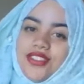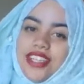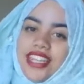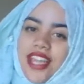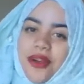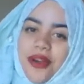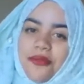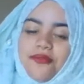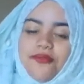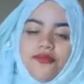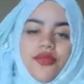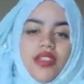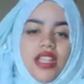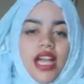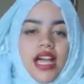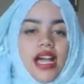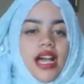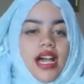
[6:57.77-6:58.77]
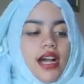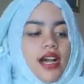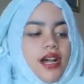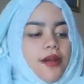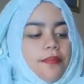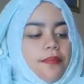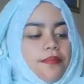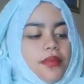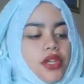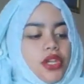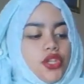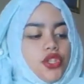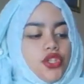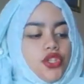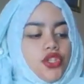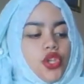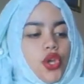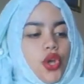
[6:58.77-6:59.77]
video.
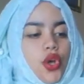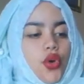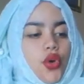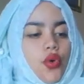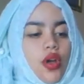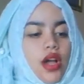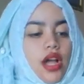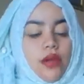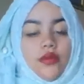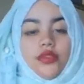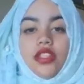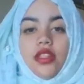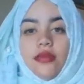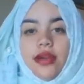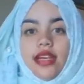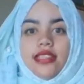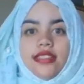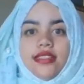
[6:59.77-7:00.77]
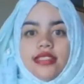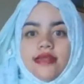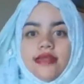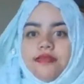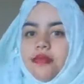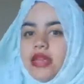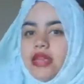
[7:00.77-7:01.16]
So I was on the bus